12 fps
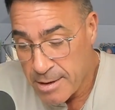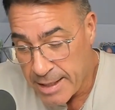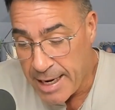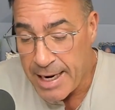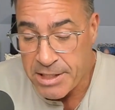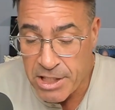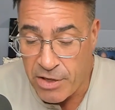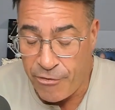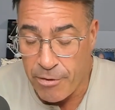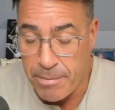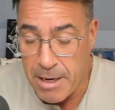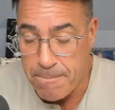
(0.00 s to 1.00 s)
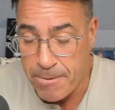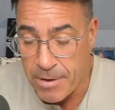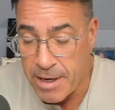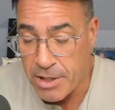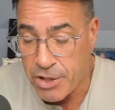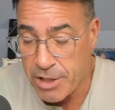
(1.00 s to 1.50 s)
gases from meat
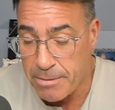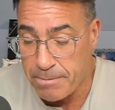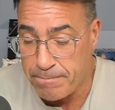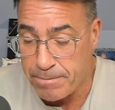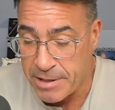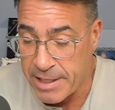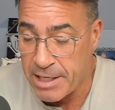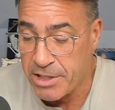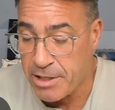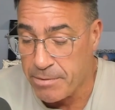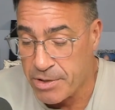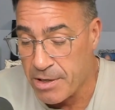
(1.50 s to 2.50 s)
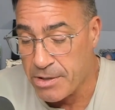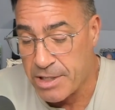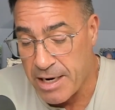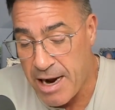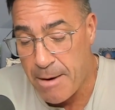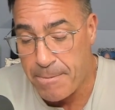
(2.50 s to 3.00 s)
production potentially
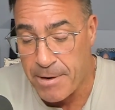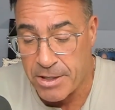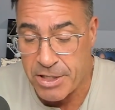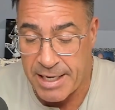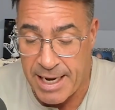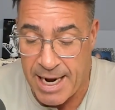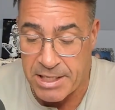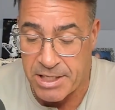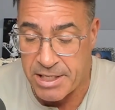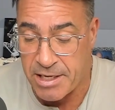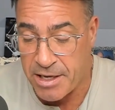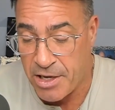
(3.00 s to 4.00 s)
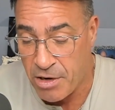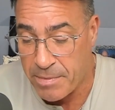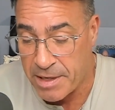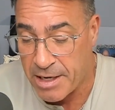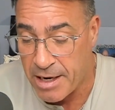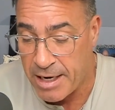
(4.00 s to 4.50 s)
results in higher production of gases in the
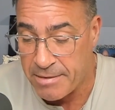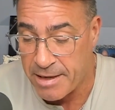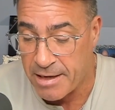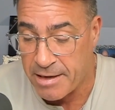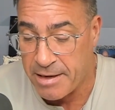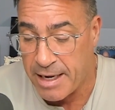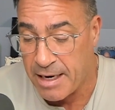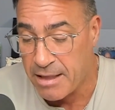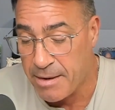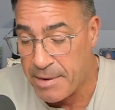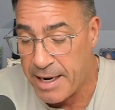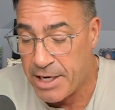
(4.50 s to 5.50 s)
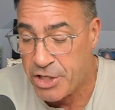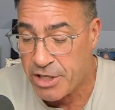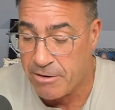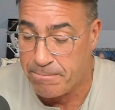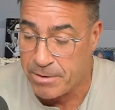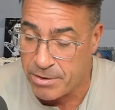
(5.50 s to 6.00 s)
human gut, and an
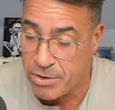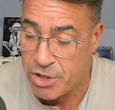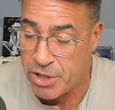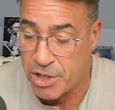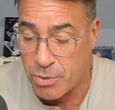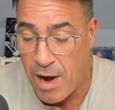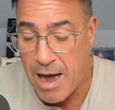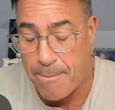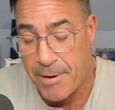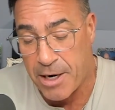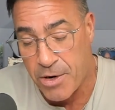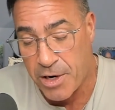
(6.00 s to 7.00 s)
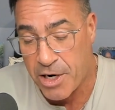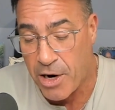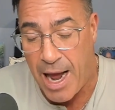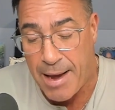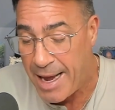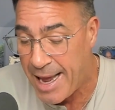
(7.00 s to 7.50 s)
elimination of pollution swapping could
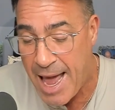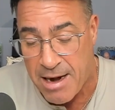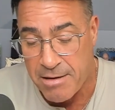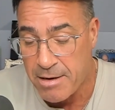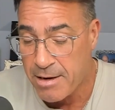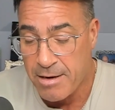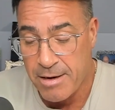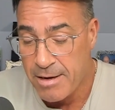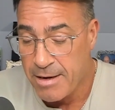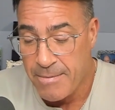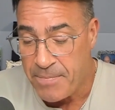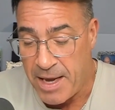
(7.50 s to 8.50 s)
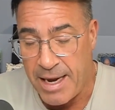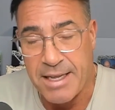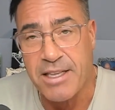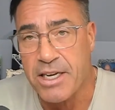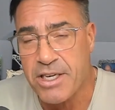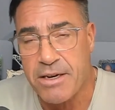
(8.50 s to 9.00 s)
occur. Again,
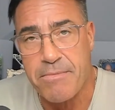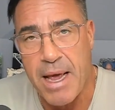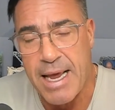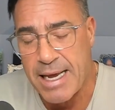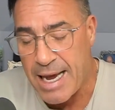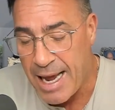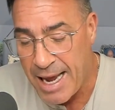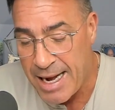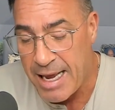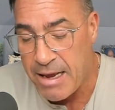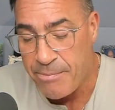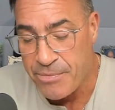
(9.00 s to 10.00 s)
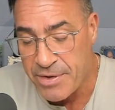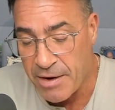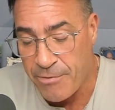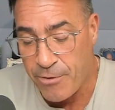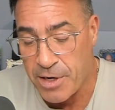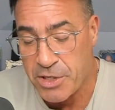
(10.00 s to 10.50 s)
it doesn't make any
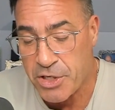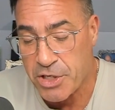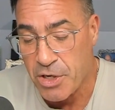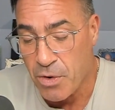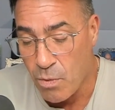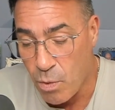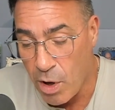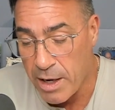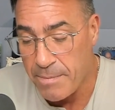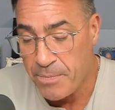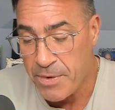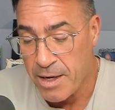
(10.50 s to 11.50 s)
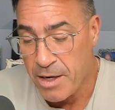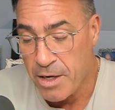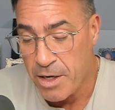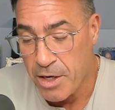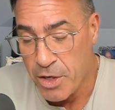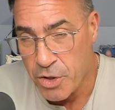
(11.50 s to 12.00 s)
difference
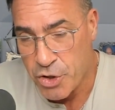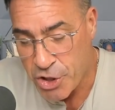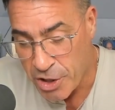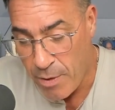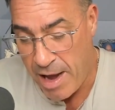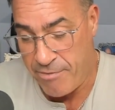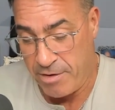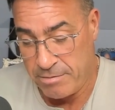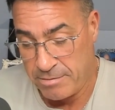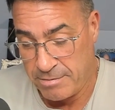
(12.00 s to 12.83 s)
whatsoever.